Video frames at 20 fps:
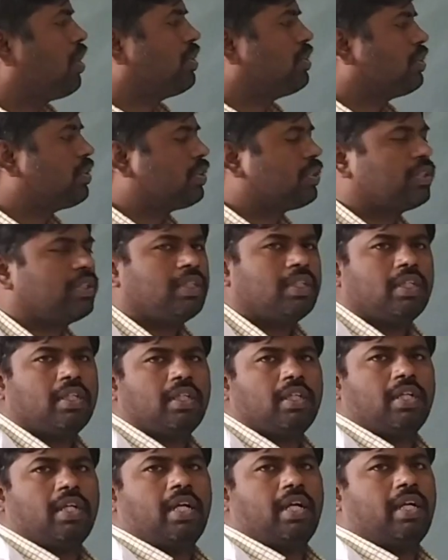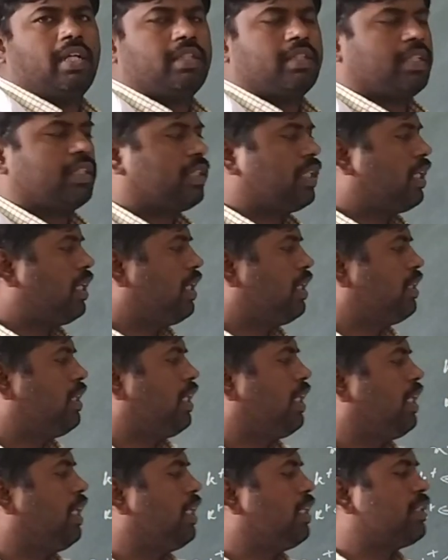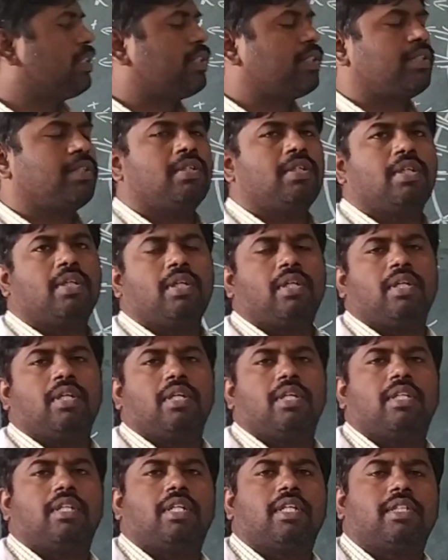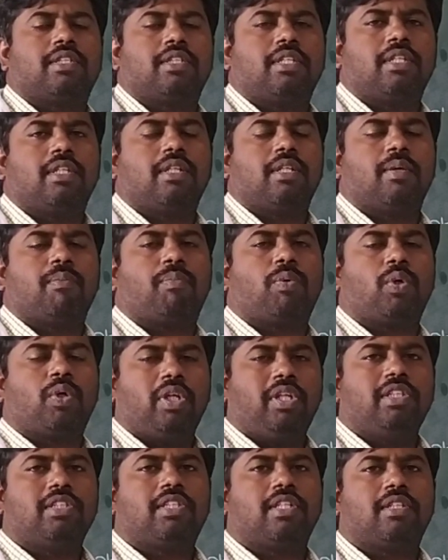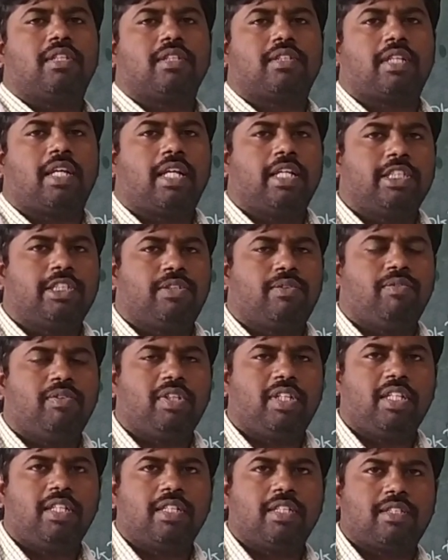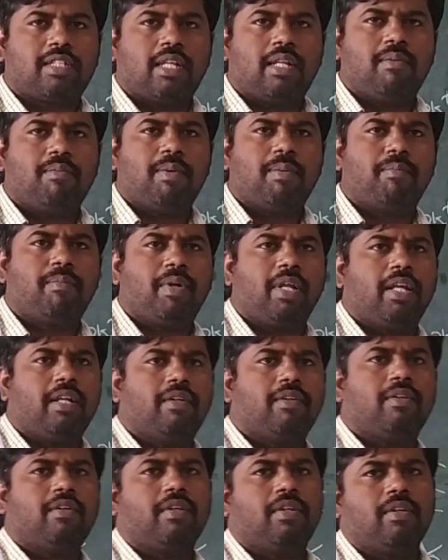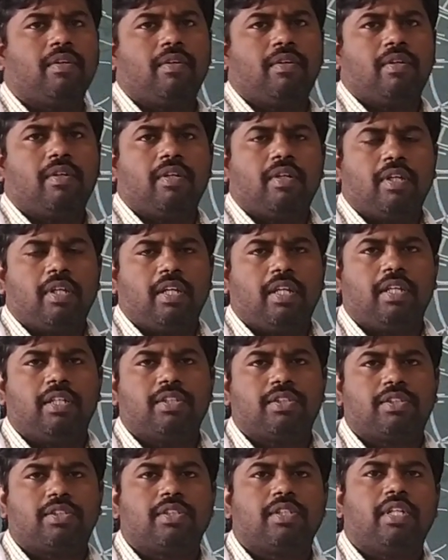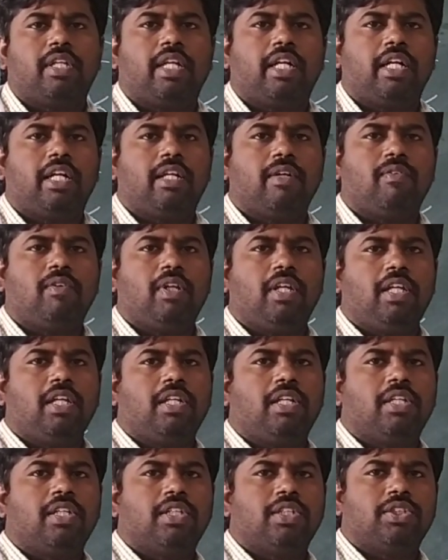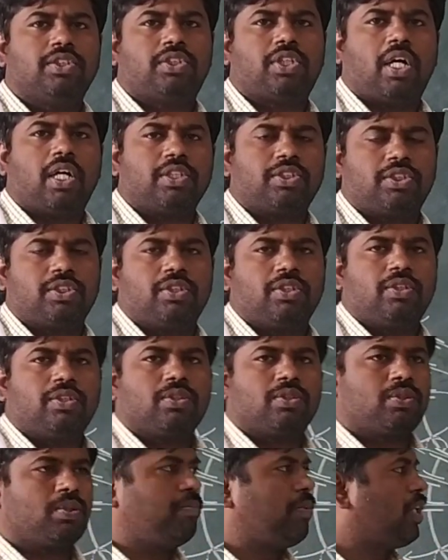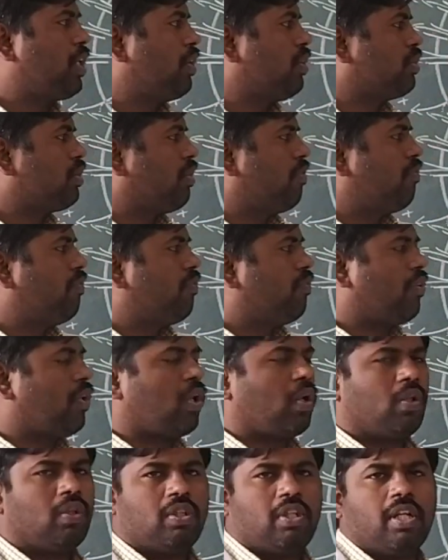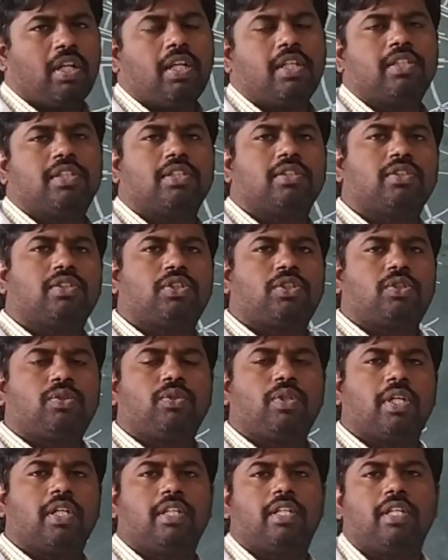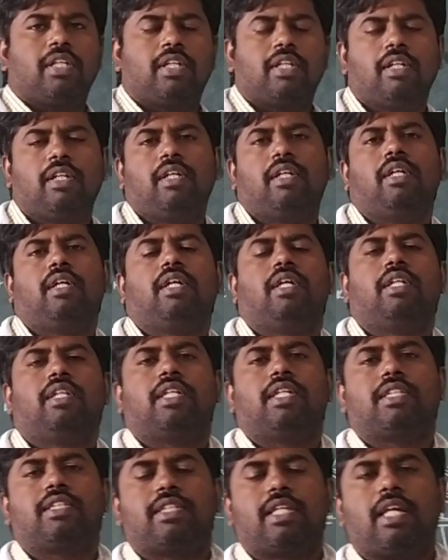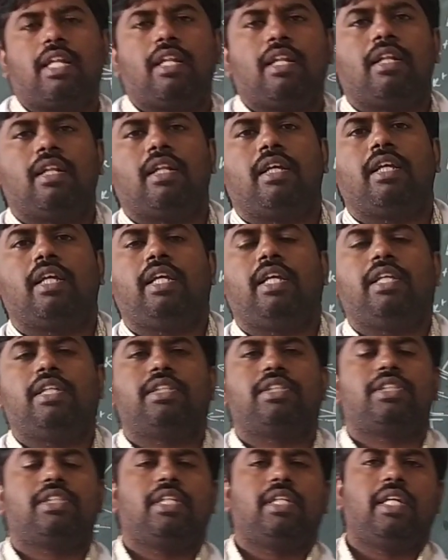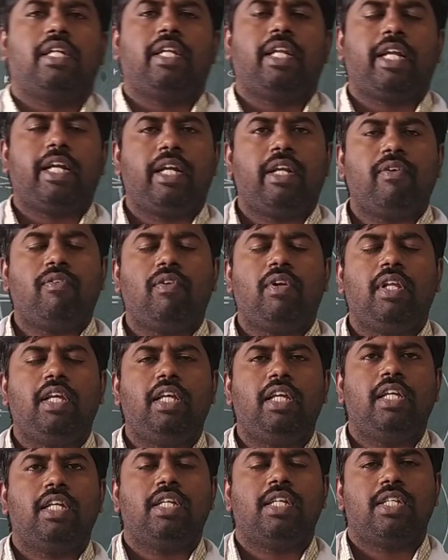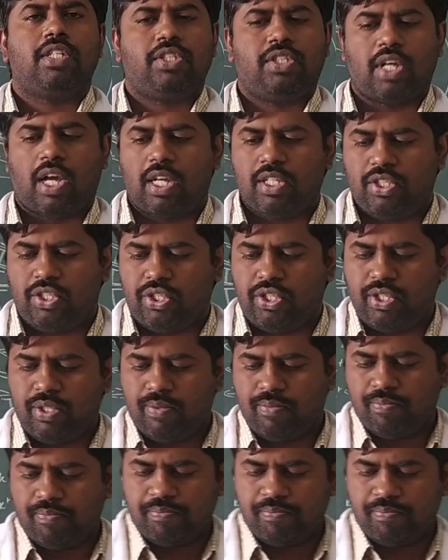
ions, and the third thing is the protein synthesized within the cell membrane is negatively charged. So because of all the reasons together, the cell is negatively charged.